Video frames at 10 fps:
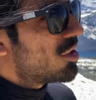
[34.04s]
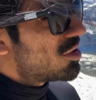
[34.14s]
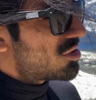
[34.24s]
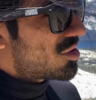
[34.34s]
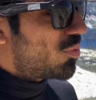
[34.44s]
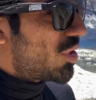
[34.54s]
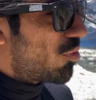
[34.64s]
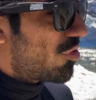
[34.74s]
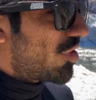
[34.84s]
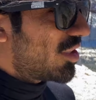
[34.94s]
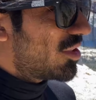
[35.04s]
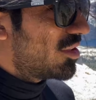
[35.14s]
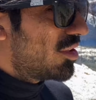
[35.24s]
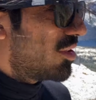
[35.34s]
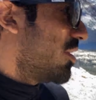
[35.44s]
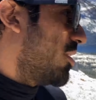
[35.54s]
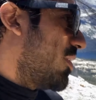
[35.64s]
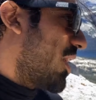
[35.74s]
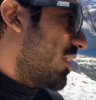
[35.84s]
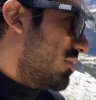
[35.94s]
Some people think
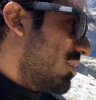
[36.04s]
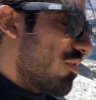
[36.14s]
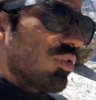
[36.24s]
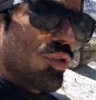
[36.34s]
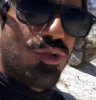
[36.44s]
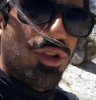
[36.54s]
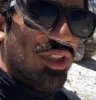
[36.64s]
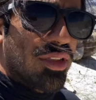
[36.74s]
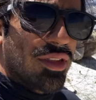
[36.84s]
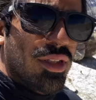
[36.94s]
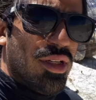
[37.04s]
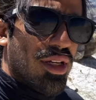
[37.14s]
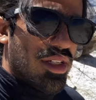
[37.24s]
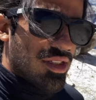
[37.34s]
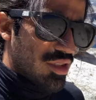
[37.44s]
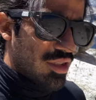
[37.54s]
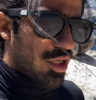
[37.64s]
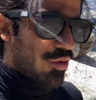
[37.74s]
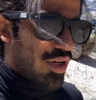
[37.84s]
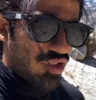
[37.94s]
that evolution is the
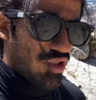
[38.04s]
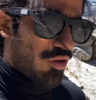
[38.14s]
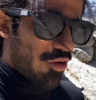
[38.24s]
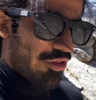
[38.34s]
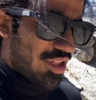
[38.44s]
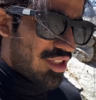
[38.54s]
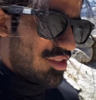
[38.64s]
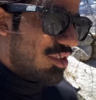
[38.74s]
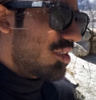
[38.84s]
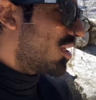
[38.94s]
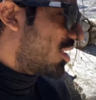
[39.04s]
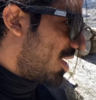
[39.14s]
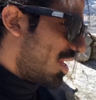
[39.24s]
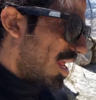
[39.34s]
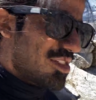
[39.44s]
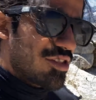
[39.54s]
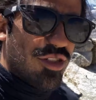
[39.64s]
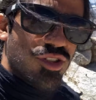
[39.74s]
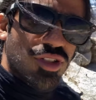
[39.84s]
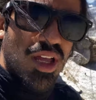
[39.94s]
creation of all things, and as
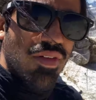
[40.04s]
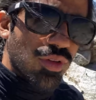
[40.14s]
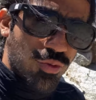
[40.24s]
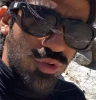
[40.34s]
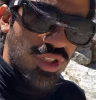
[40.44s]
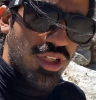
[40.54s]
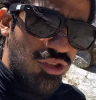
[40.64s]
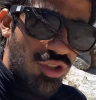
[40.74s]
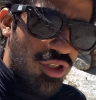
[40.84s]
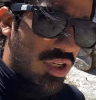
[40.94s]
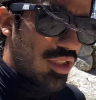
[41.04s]
such, evolution is your God.